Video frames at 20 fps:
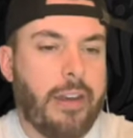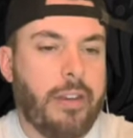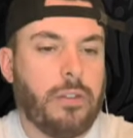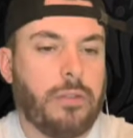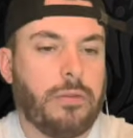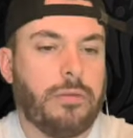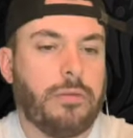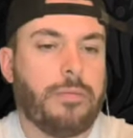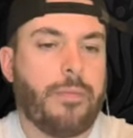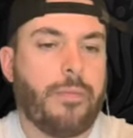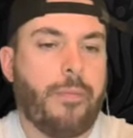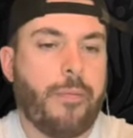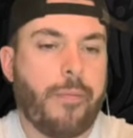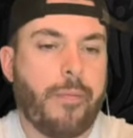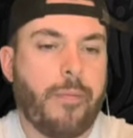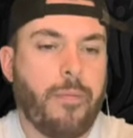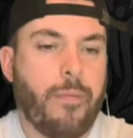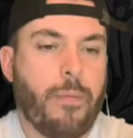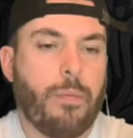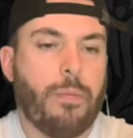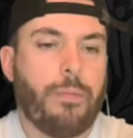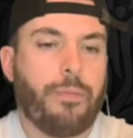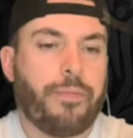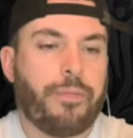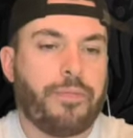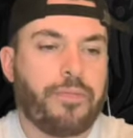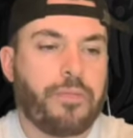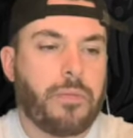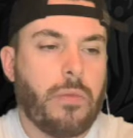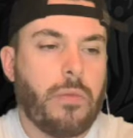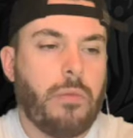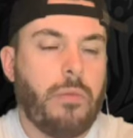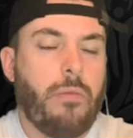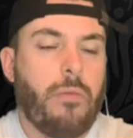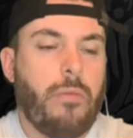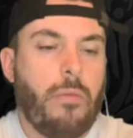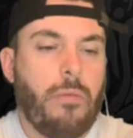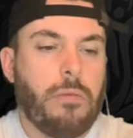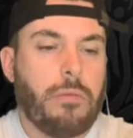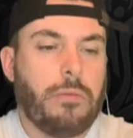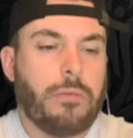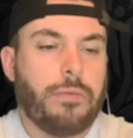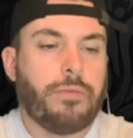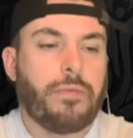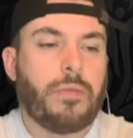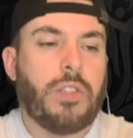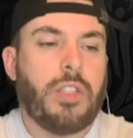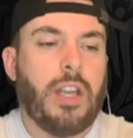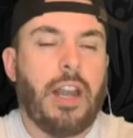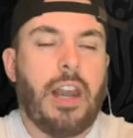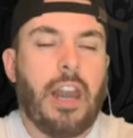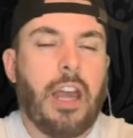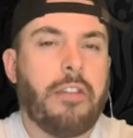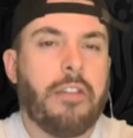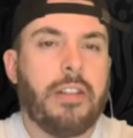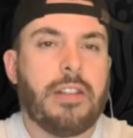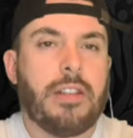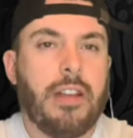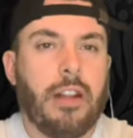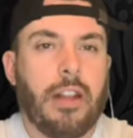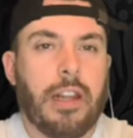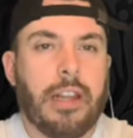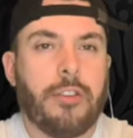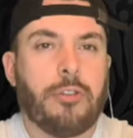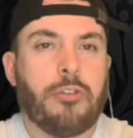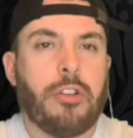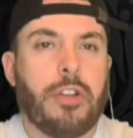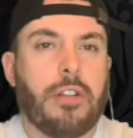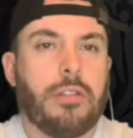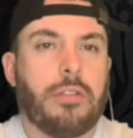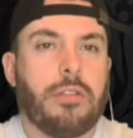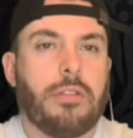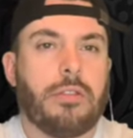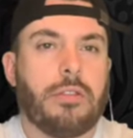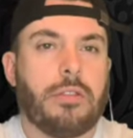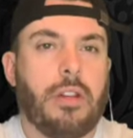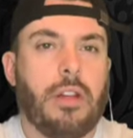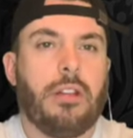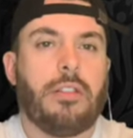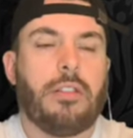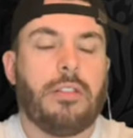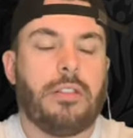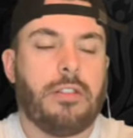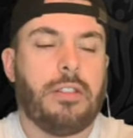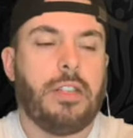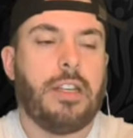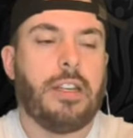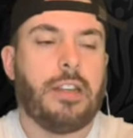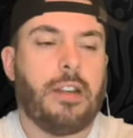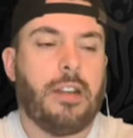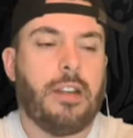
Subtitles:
See, I like this little intro. Sick.